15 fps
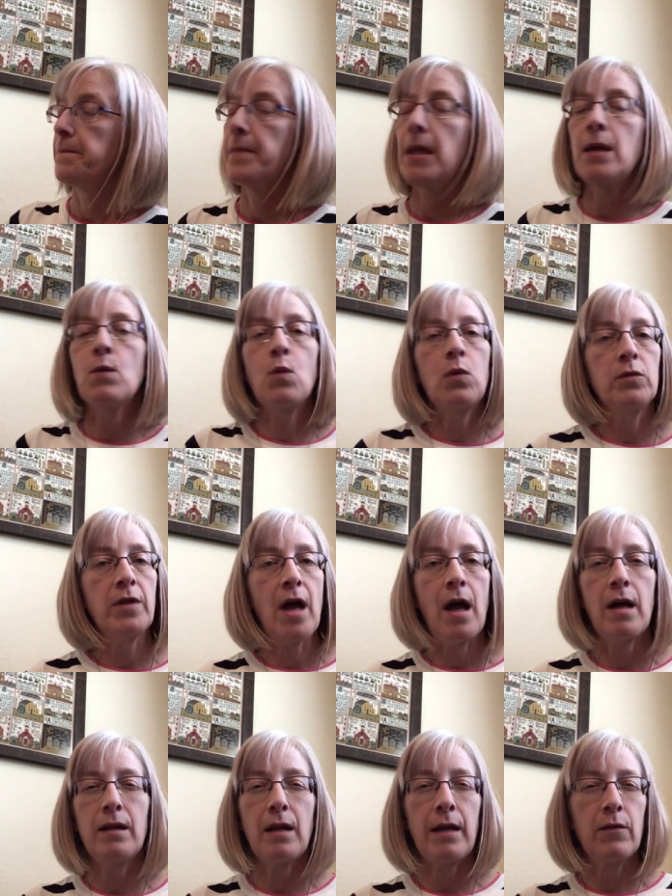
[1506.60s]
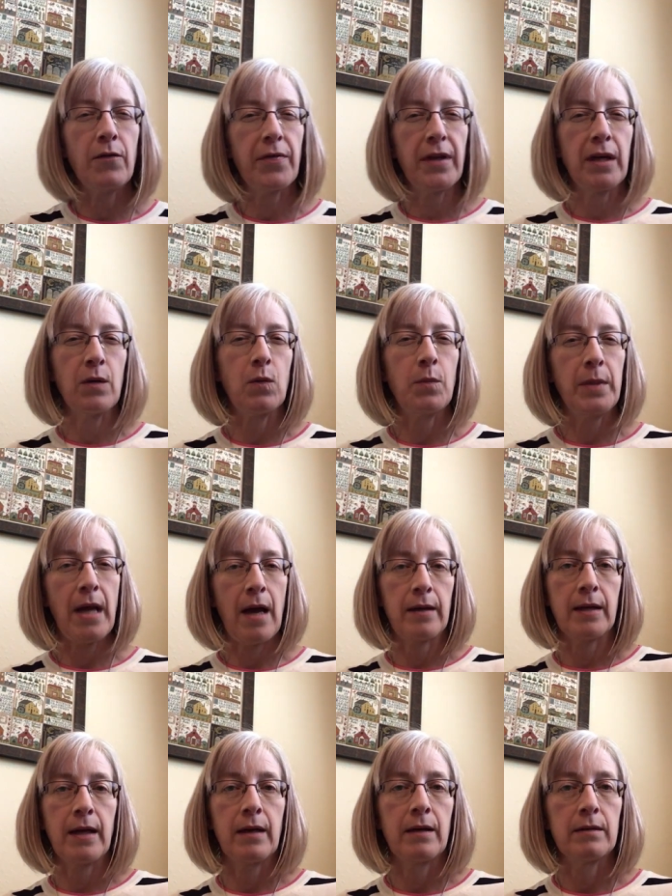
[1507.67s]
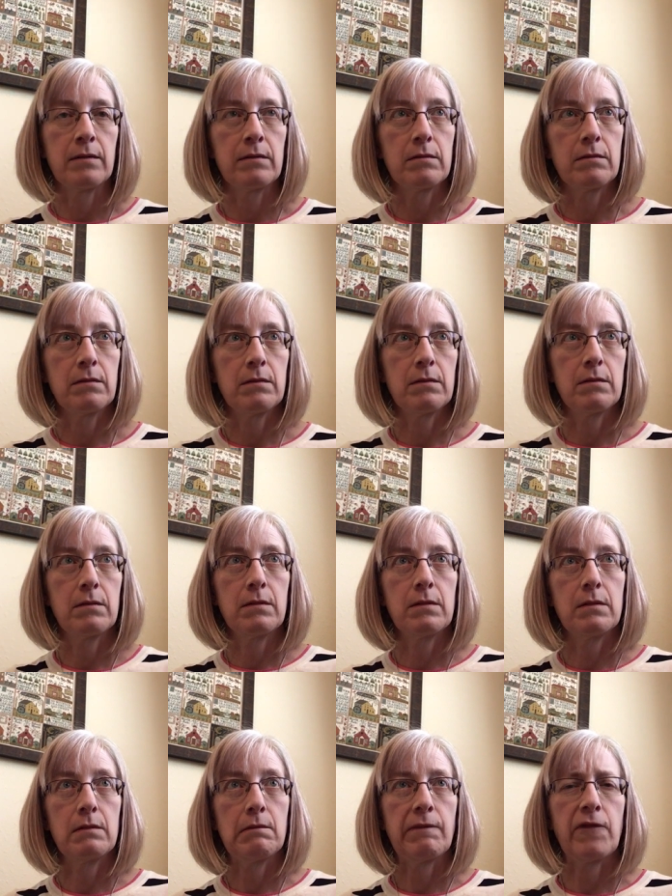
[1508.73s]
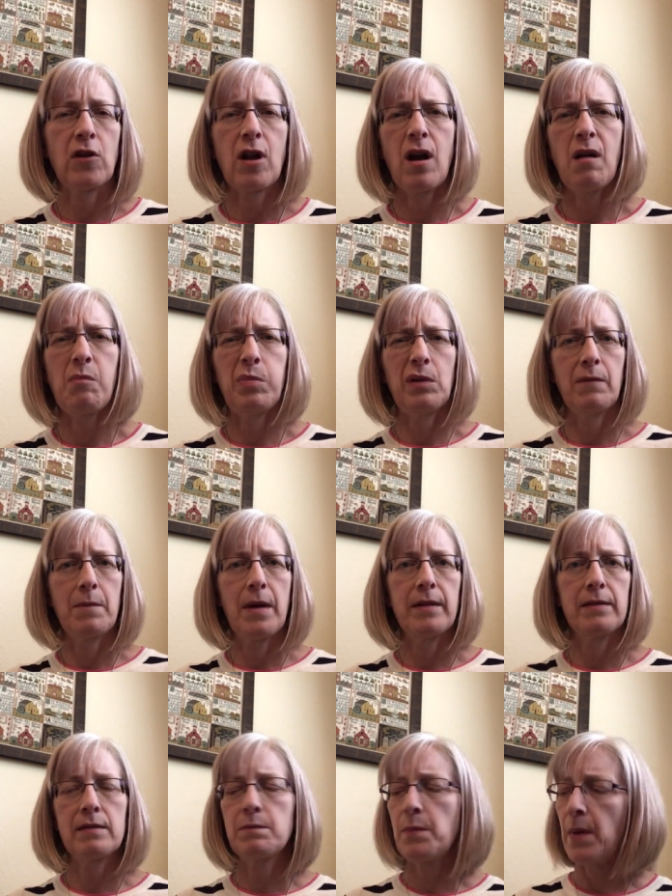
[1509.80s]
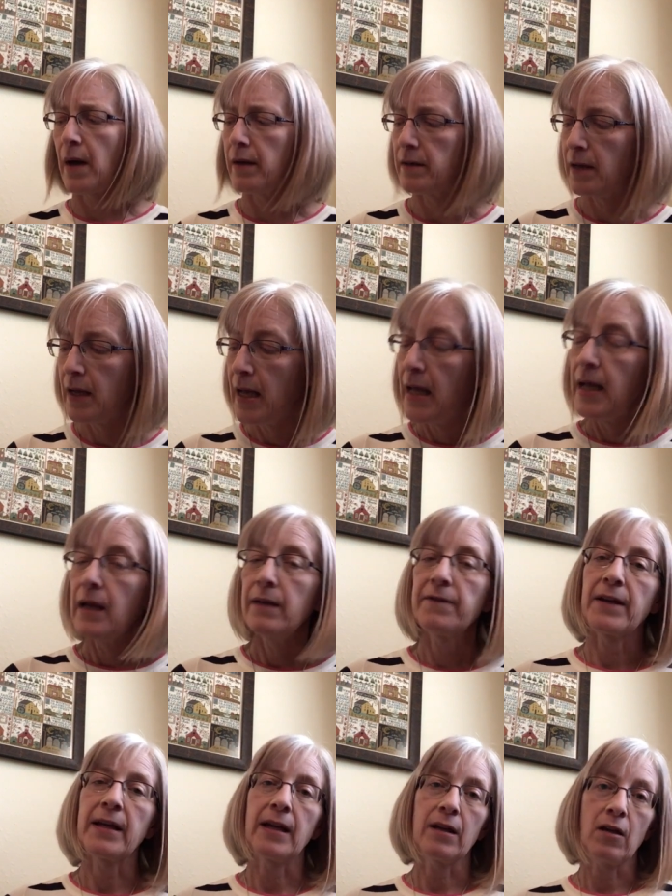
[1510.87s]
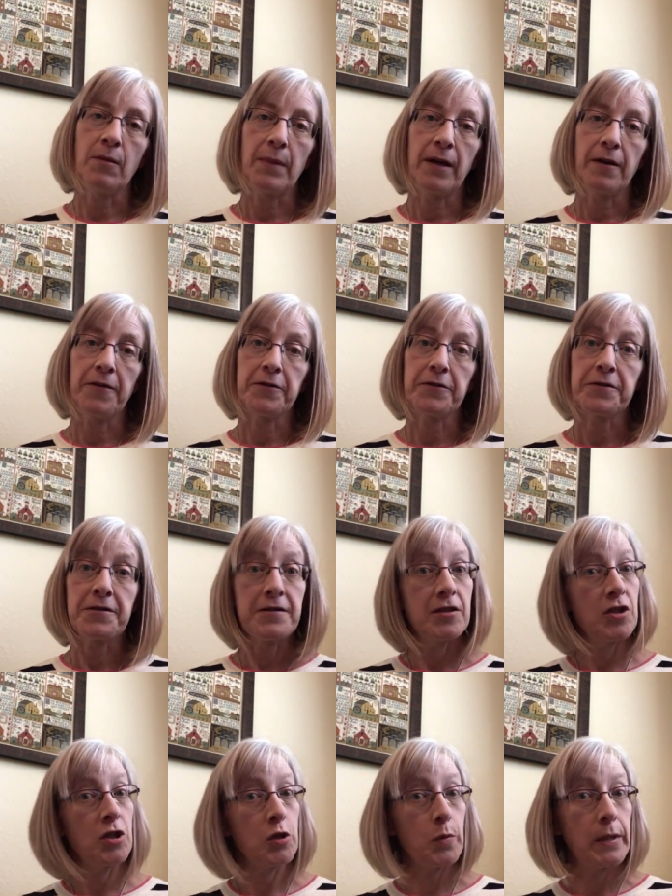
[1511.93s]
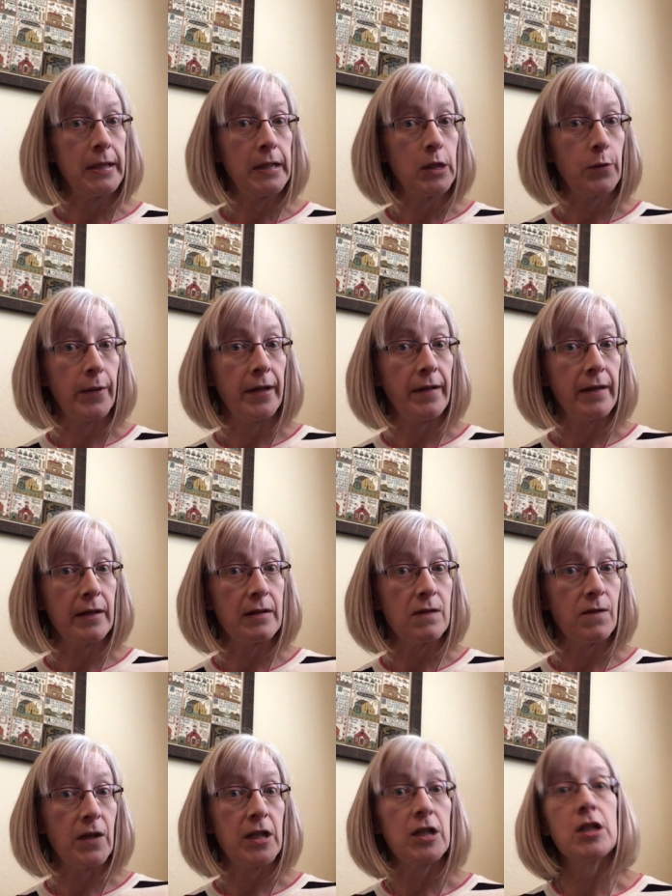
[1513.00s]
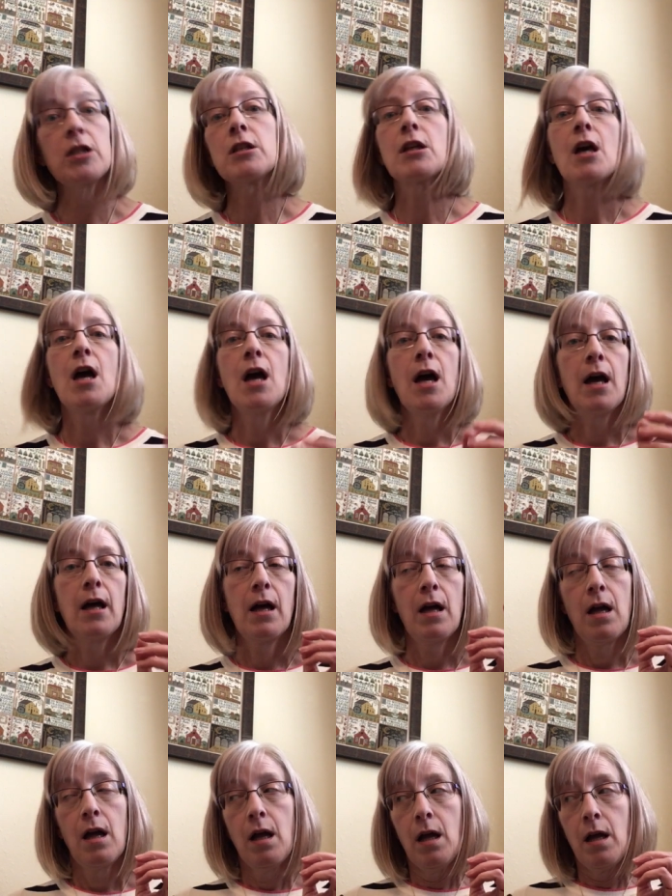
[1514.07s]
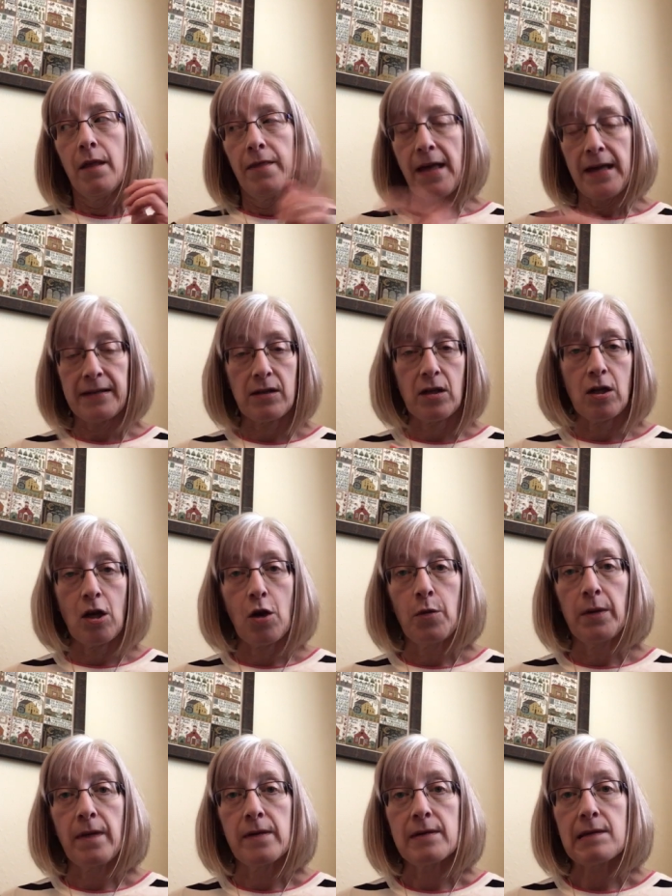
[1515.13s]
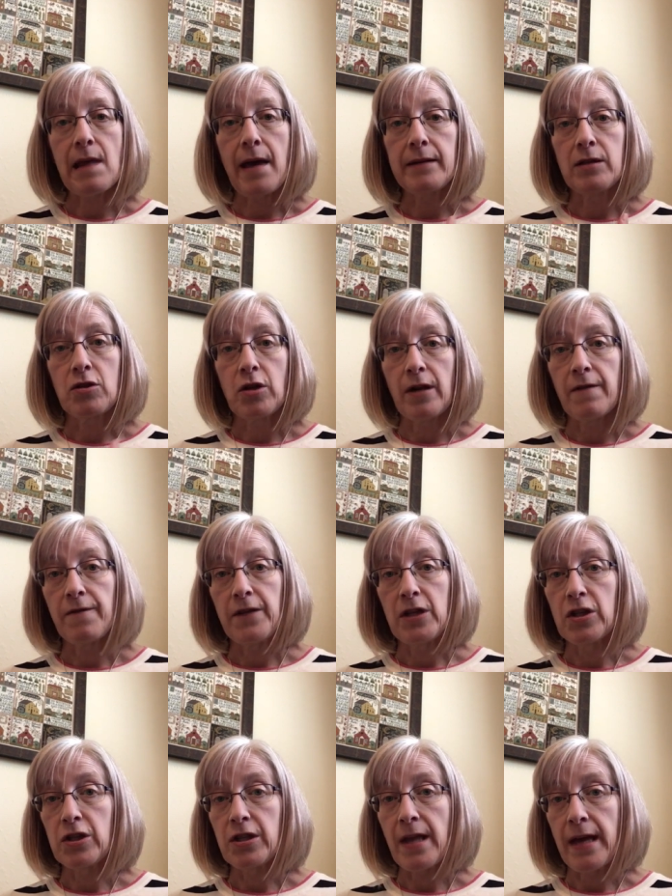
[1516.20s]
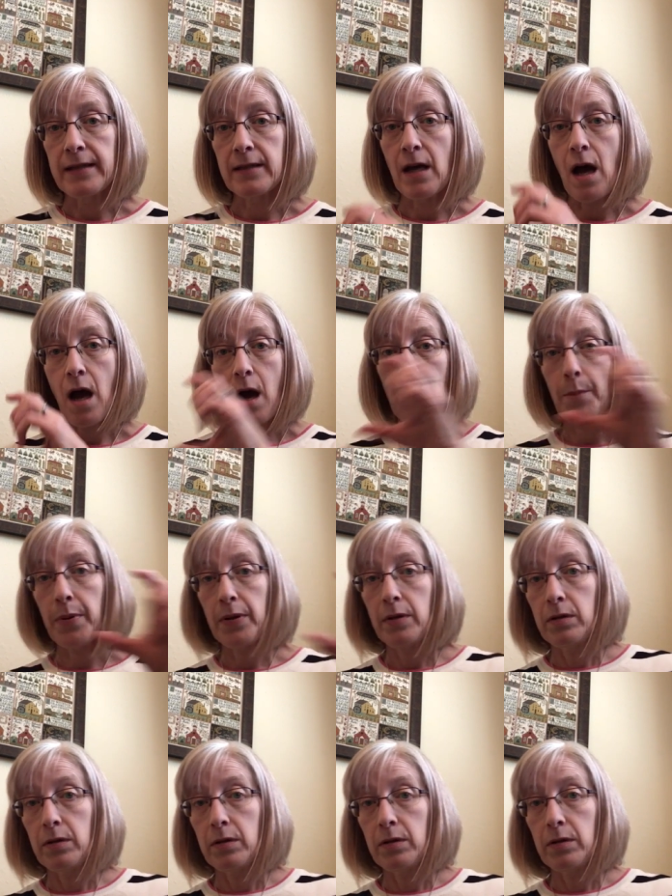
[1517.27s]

it will not, I don't think it will be out again for a couple of months, but if I get all my other Stitch 20 and 20 things finished, that's going to go in the slot to try to finish that top